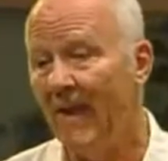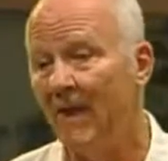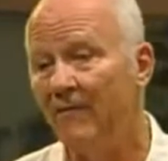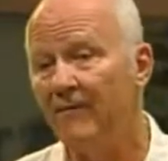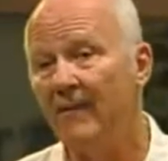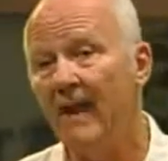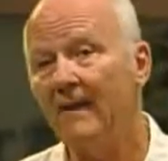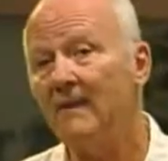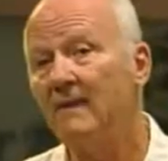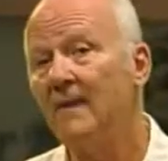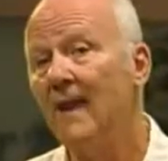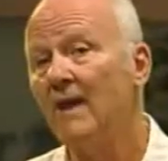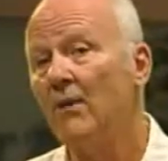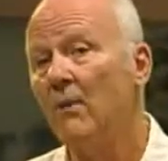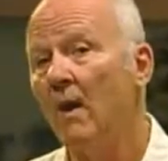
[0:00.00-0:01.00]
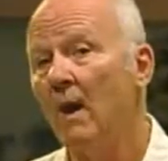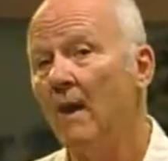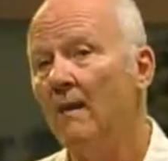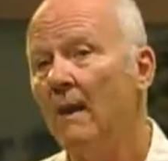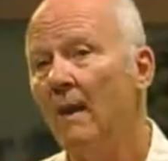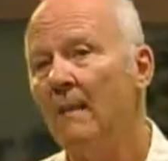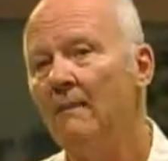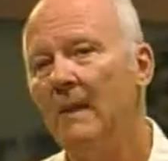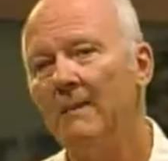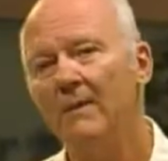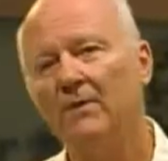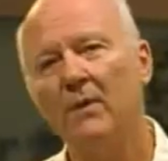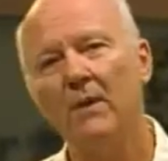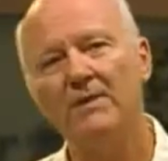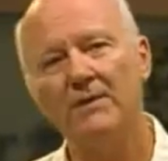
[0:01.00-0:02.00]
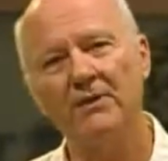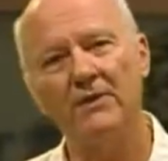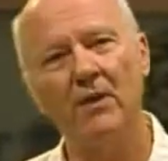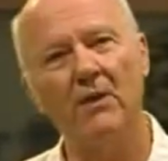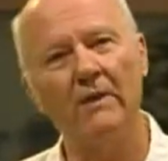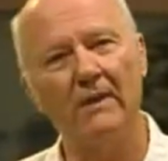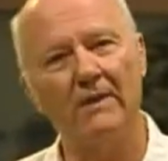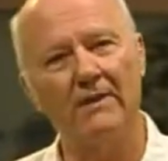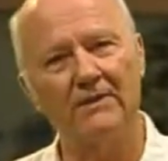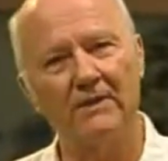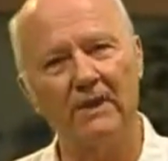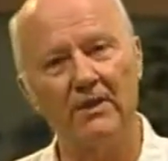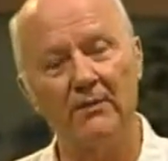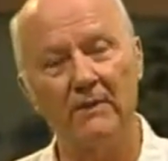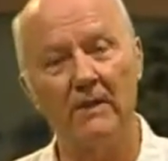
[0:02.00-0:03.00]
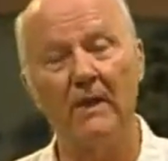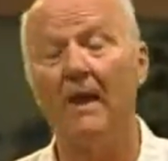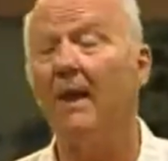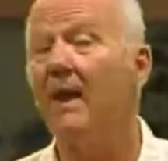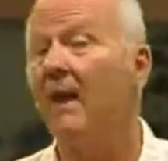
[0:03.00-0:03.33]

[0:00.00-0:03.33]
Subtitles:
effect later on, maybe towards the turn of this century.